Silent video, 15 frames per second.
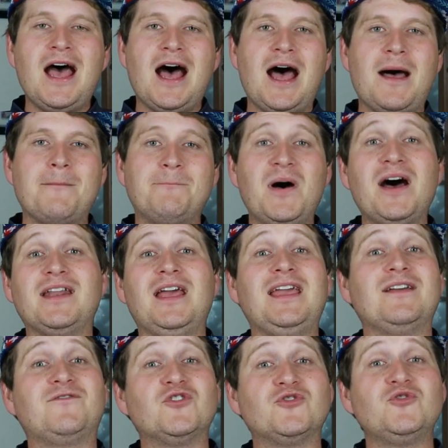But hey,
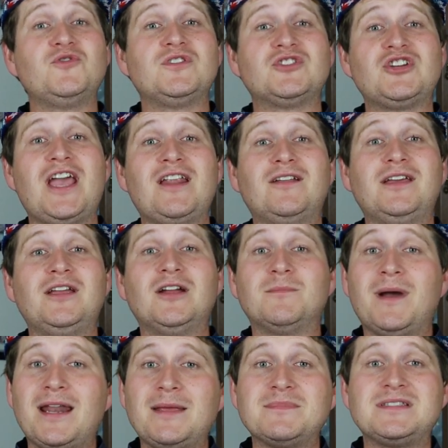if you're new to the channel here,
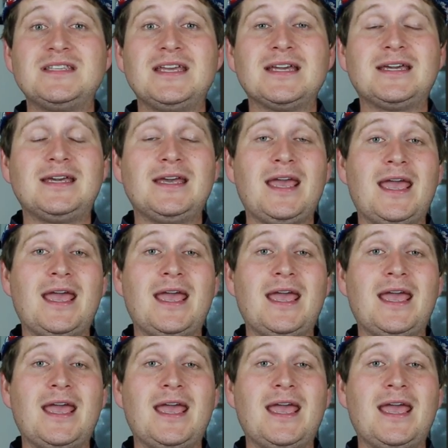my name's Nick,